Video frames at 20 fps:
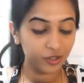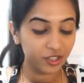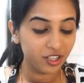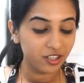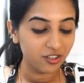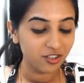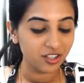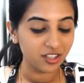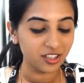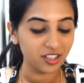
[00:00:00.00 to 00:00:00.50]

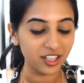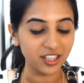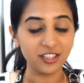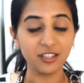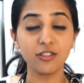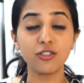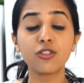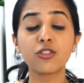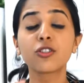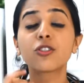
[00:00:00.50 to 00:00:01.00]
delicious,
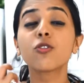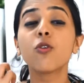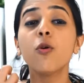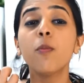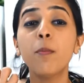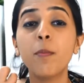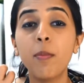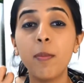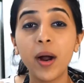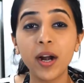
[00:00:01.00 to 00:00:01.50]
guys. It's
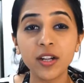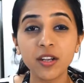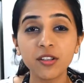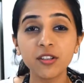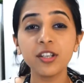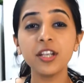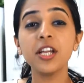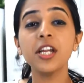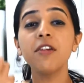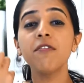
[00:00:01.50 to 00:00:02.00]
so
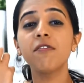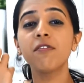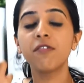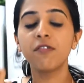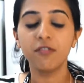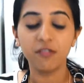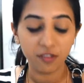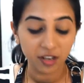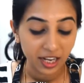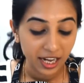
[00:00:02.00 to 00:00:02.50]
buttery,
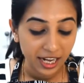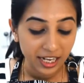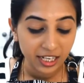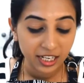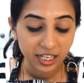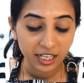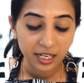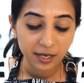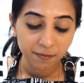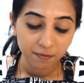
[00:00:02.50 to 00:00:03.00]

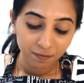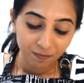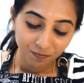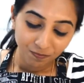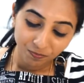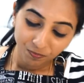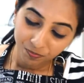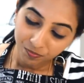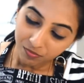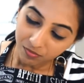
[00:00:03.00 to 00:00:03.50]
flaky.
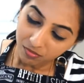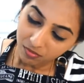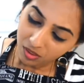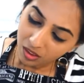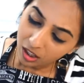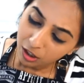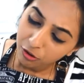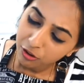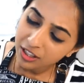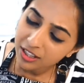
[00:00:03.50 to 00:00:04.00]

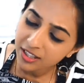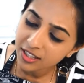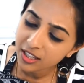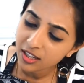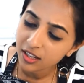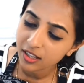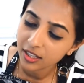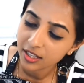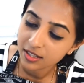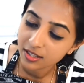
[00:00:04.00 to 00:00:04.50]
You can
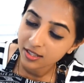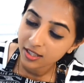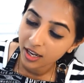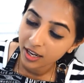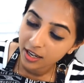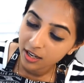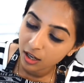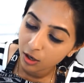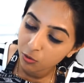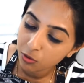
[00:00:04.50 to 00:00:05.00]
see the
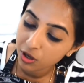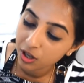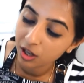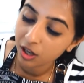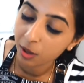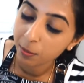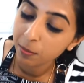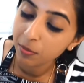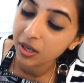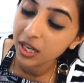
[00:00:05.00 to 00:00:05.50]
inside, how
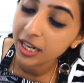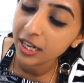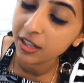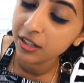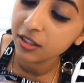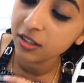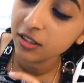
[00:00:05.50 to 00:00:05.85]
crumbly it